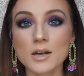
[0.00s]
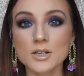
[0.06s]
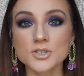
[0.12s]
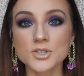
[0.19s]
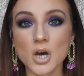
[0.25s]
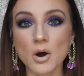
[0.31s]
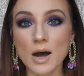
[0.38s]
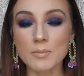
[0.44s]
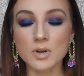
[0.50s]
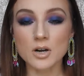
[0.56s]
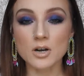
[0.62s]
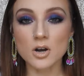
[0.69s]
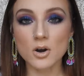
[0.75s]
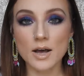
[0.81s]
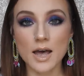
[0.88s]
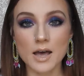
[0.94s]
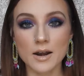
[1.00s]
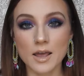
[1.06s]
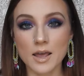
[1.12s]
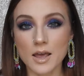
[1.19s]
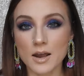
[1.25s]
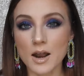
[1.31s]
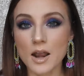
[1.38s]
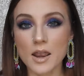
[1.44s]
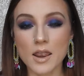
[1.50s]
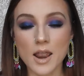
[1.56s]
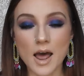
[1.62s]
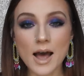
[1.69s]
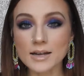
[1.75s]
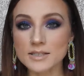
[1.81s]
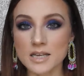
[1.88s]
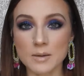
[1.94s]
So I'm gonna go ahead and
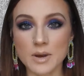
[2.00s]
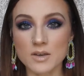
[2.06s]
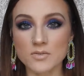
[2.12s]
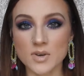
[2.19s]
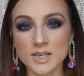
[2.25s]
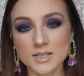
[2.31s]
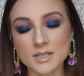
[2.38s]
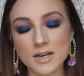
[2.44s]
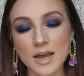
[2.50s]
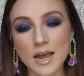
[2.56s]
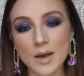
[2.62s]
not set my face today.